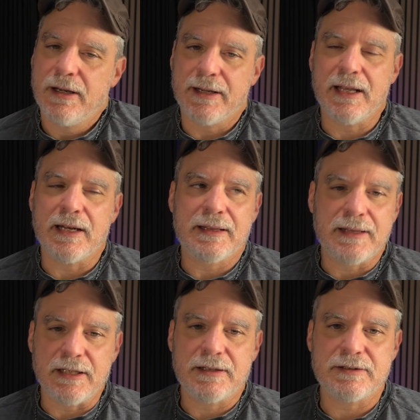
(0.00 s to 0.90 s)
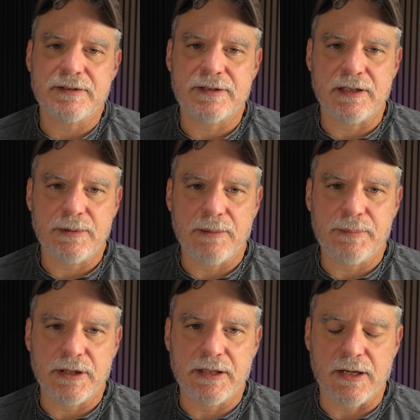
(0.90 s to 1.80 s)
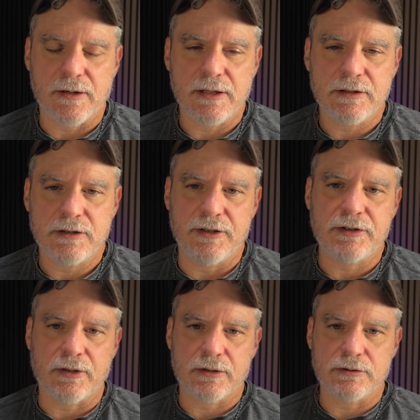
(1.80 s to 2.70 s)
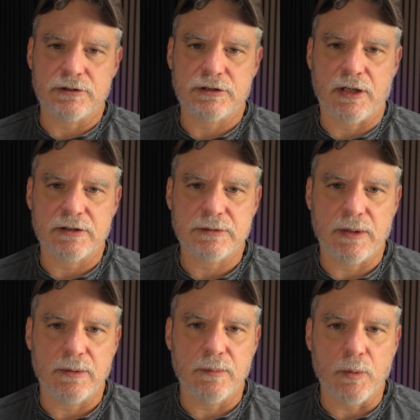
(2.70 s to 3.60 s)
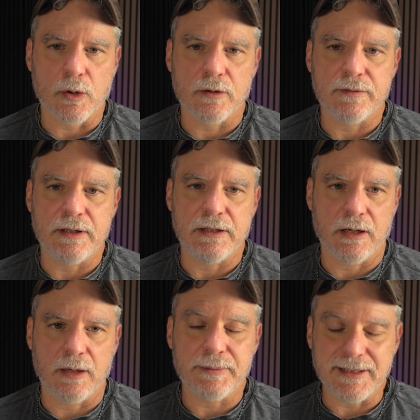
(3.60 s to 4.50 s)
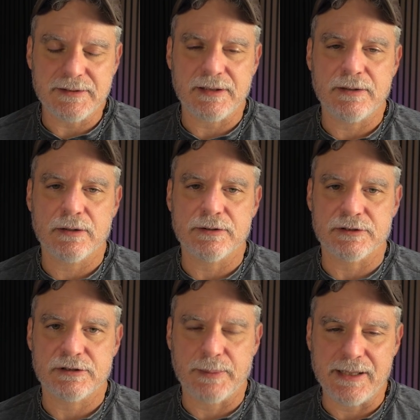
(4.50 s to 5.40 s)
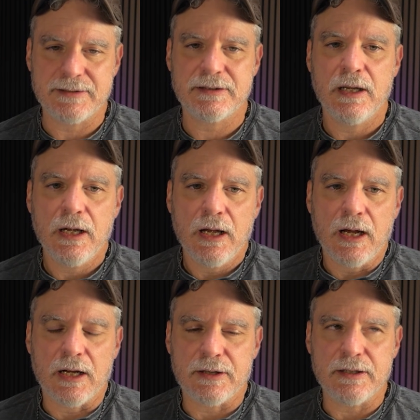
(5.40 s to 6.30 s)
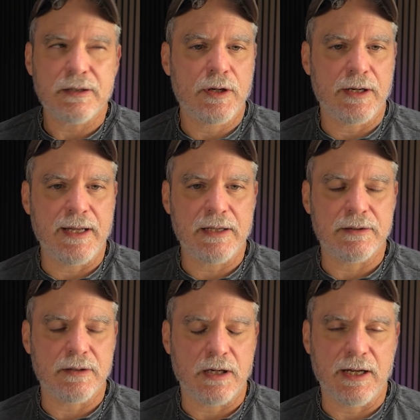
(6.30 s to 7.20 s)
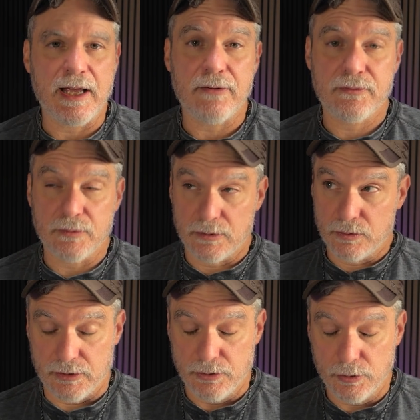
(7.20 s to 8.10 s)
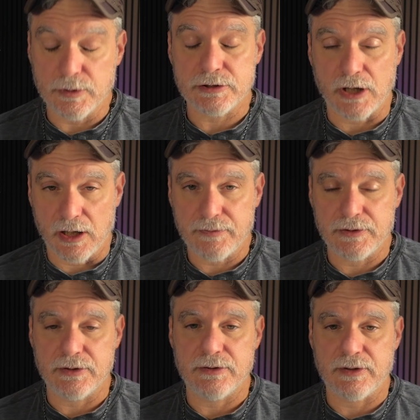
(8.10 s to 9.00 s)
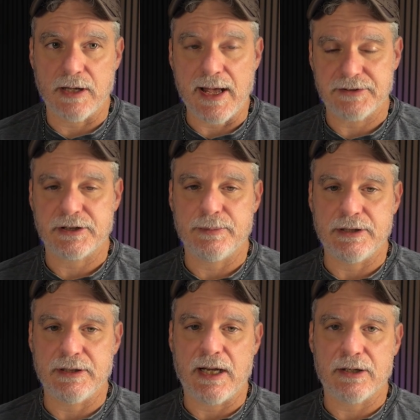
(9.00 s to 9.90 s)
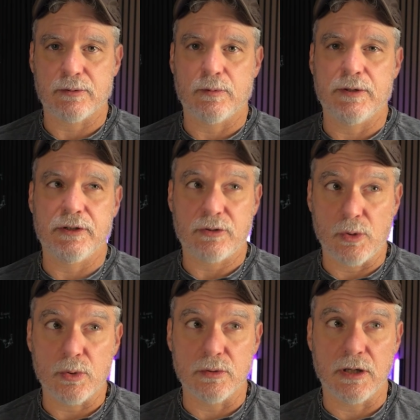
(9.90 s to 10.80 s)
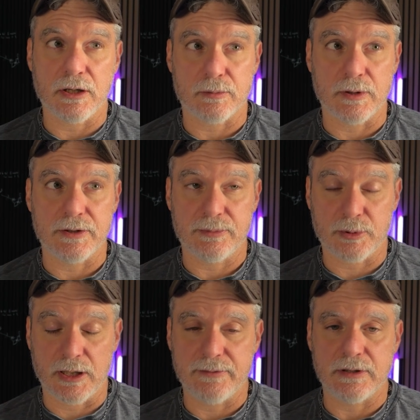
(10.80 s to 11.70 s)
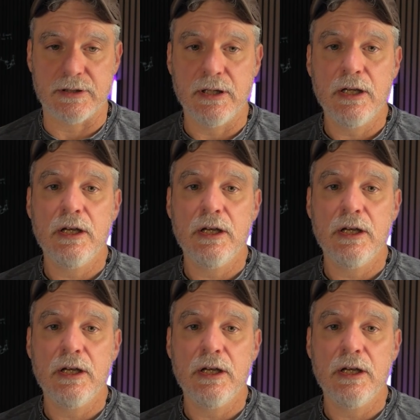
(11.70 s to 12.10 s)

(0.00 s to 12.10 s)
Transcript: Again, I think this is going to be a big area. This article just talks about more of the updates here in the space. I think, again, I have numerous offices asking me how to run this local, how to run this privately.